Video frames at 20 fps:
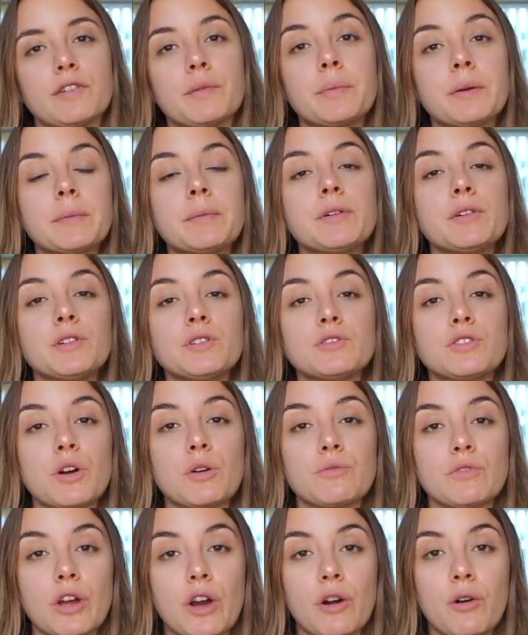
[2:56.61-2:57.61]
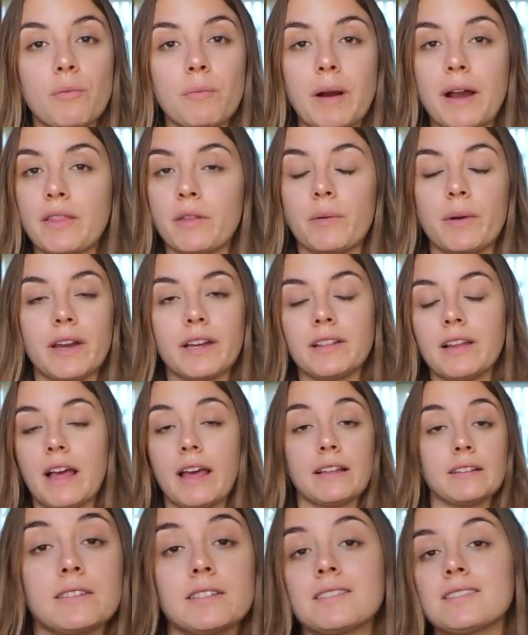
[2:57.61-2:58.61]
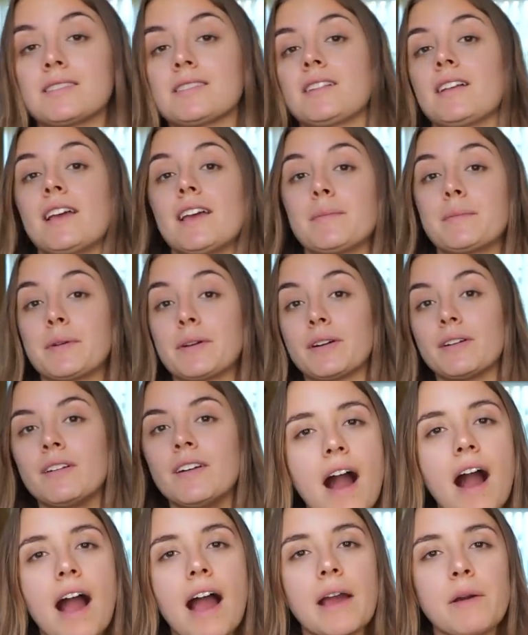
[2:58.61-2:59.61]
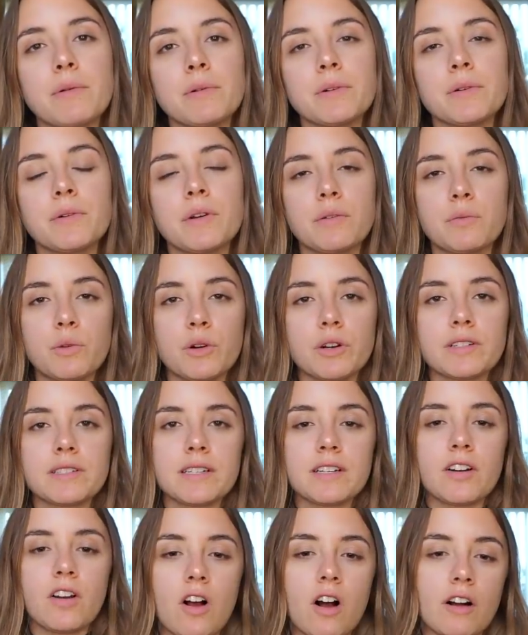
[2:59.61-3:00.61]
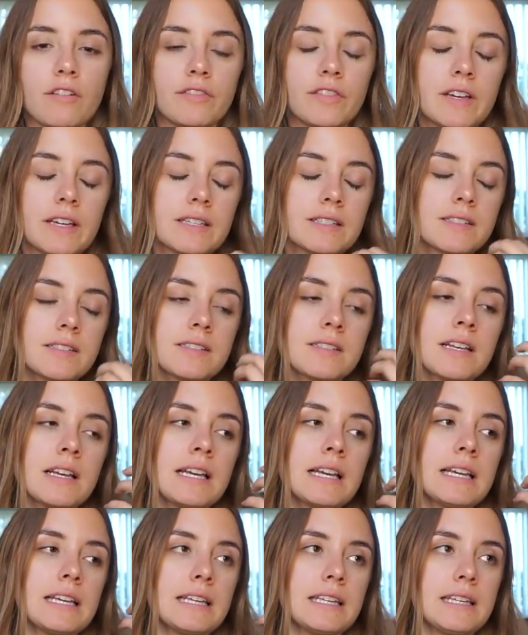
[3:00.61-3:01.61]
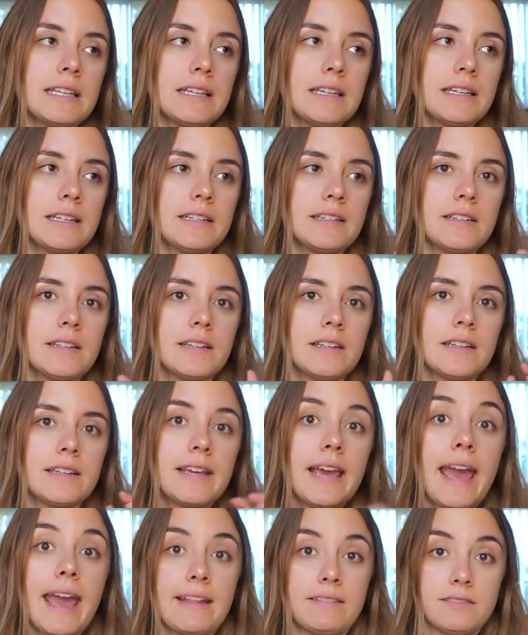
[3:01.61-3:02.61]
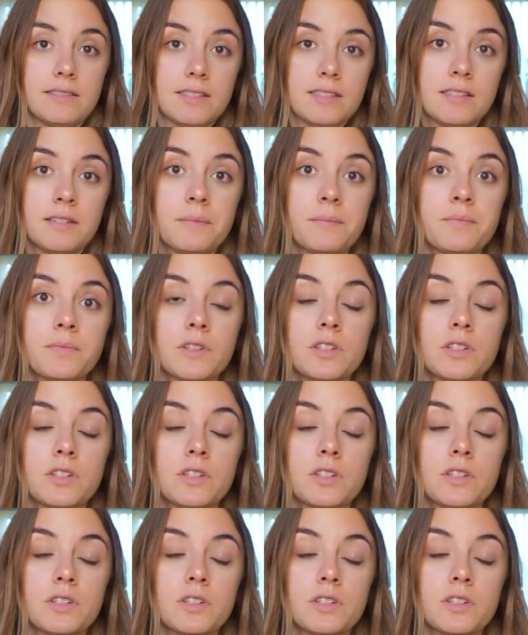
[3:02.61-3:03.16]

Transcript: For people who don't know, by the way, like disclaimer, I worked office in Kent.